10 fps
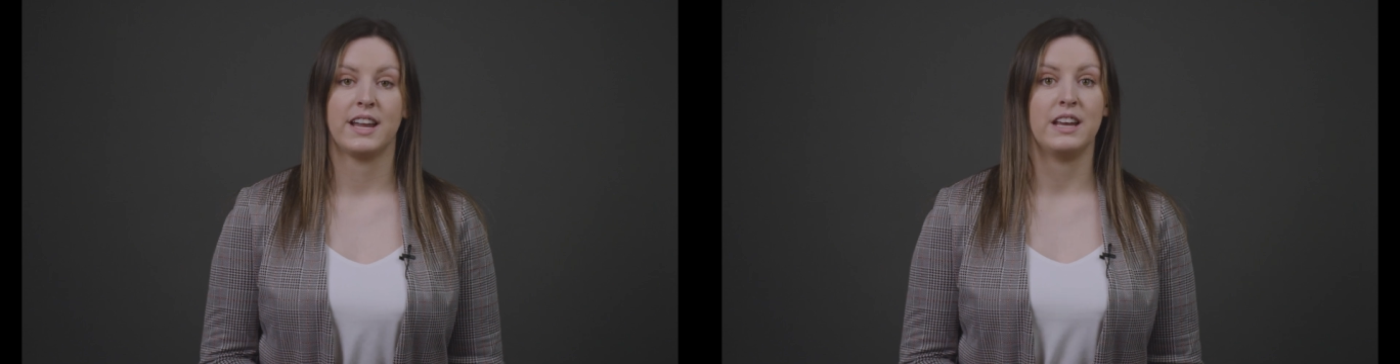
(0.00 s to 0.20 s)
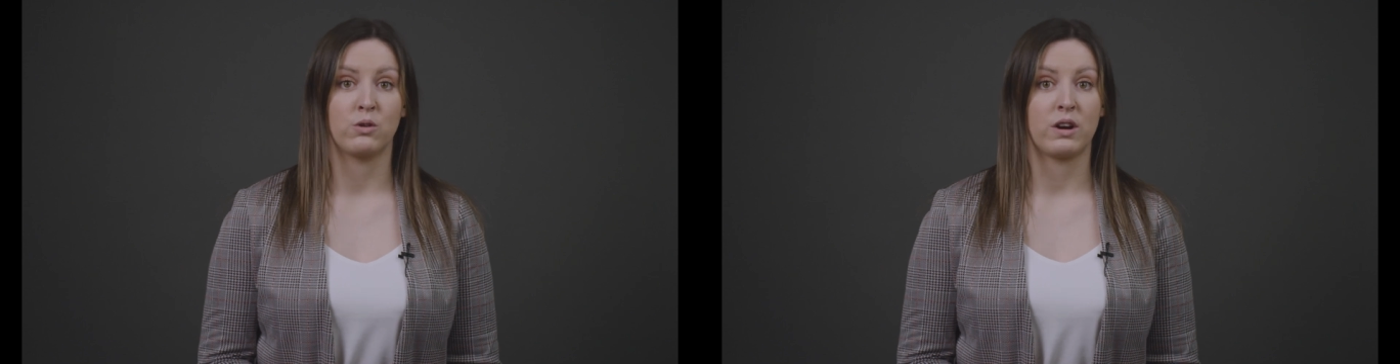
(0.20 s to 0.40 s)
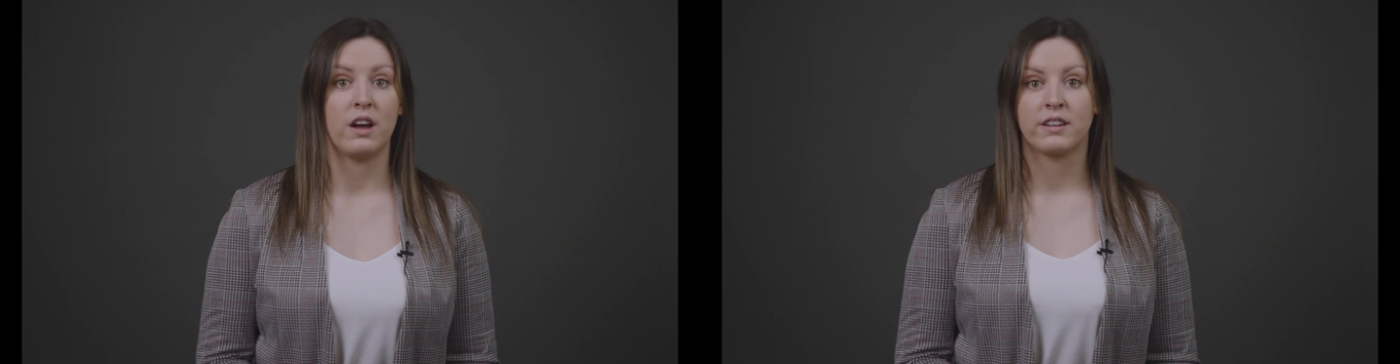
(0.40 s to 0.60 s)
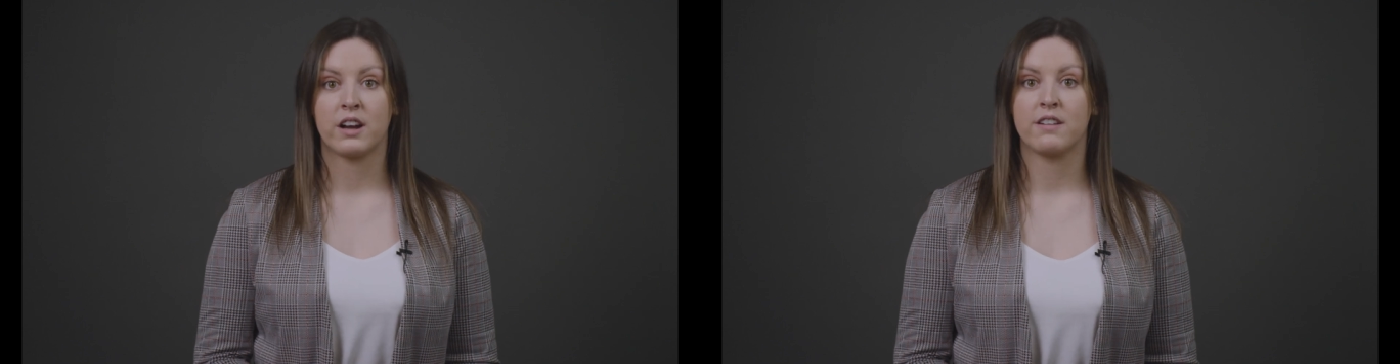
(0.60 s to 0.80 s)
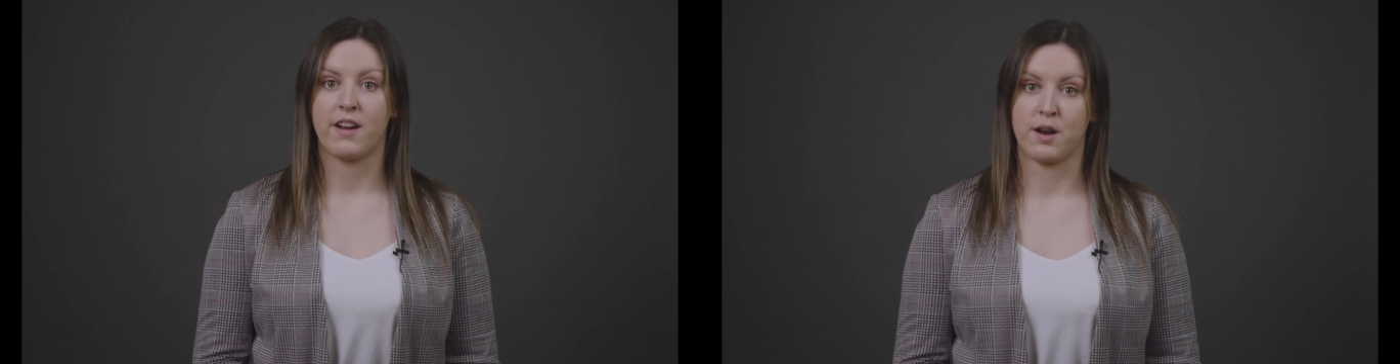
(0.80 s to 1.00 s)
and/or
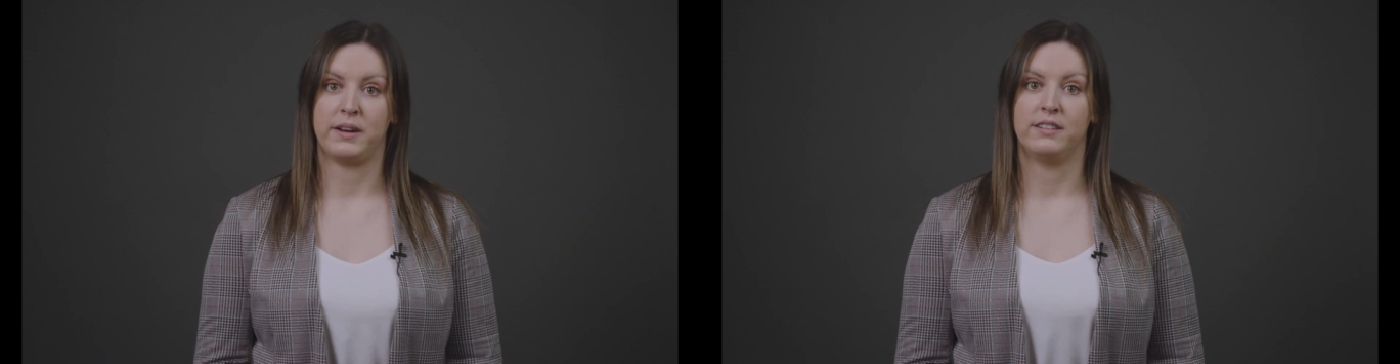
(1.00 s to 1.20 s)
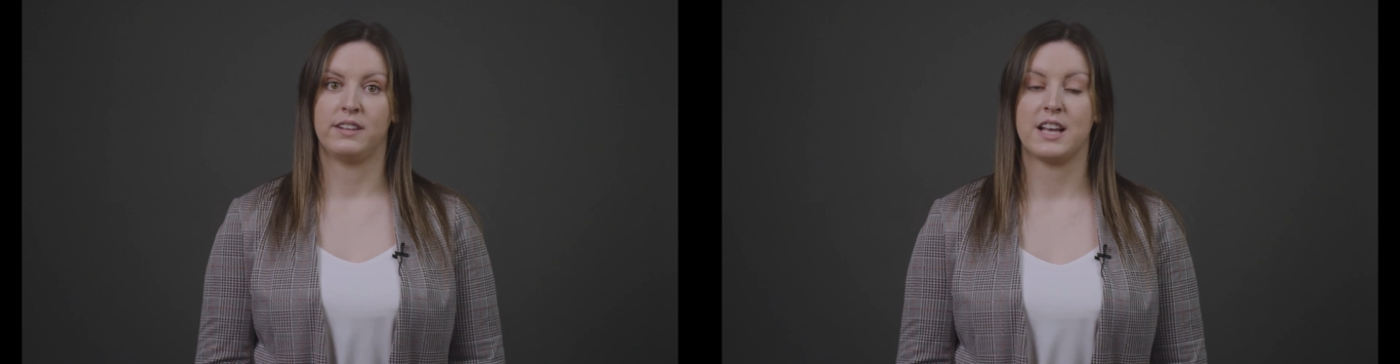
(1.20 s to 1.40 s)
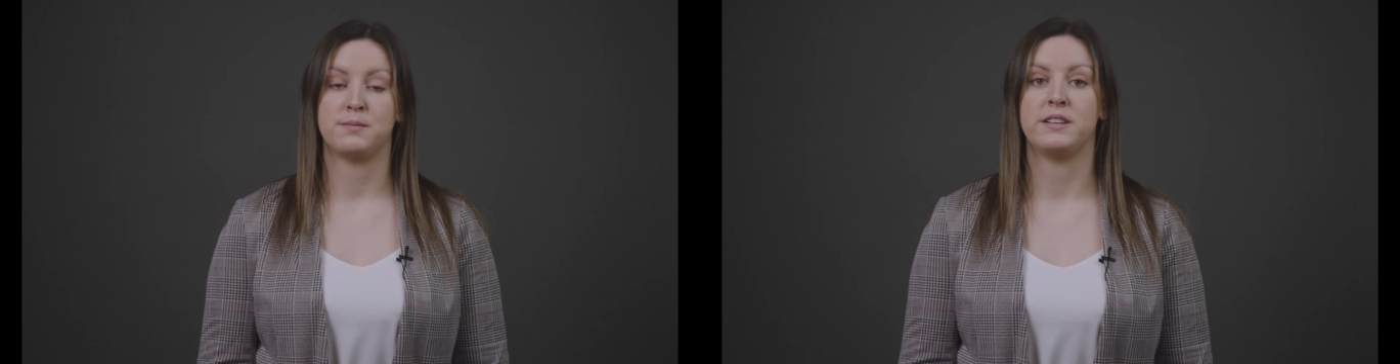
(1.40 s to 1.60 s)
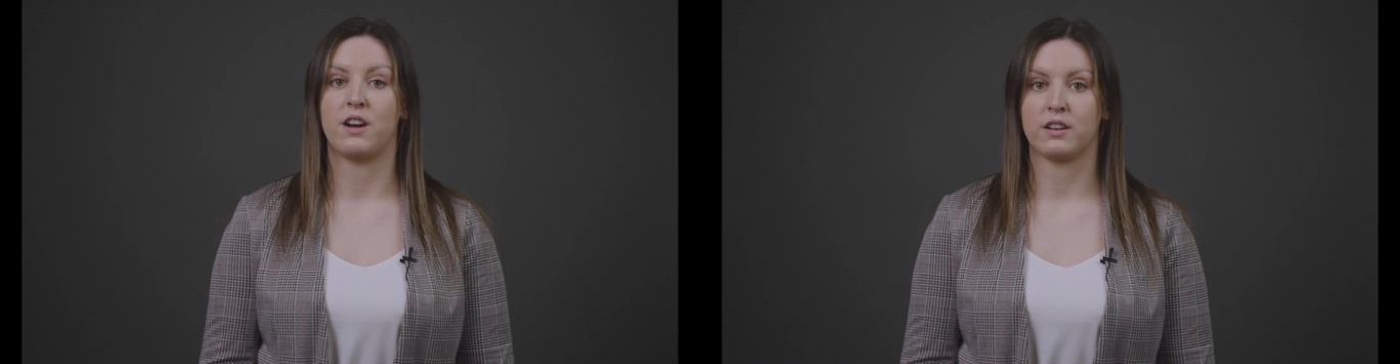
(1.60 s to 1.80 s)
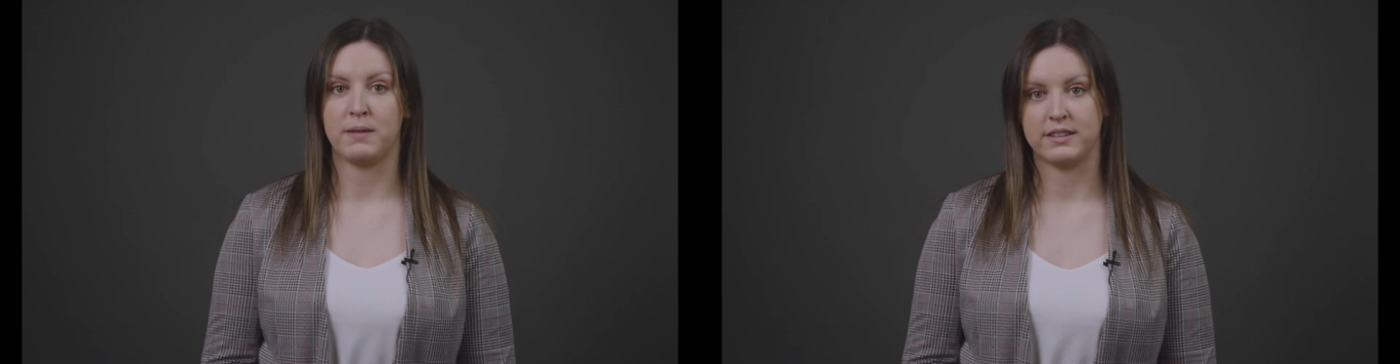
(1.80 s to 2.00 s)
healthcare environment has been
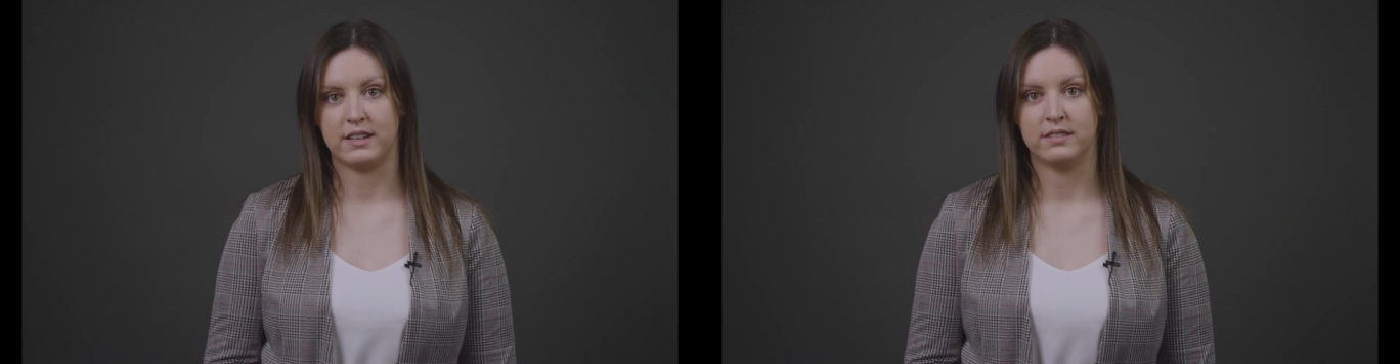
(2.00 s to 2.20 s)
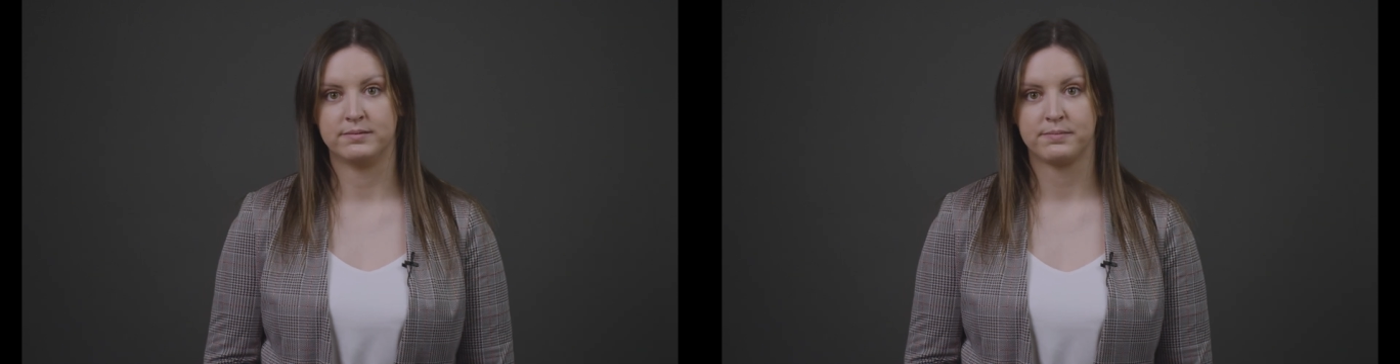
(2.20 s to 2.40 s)
documented.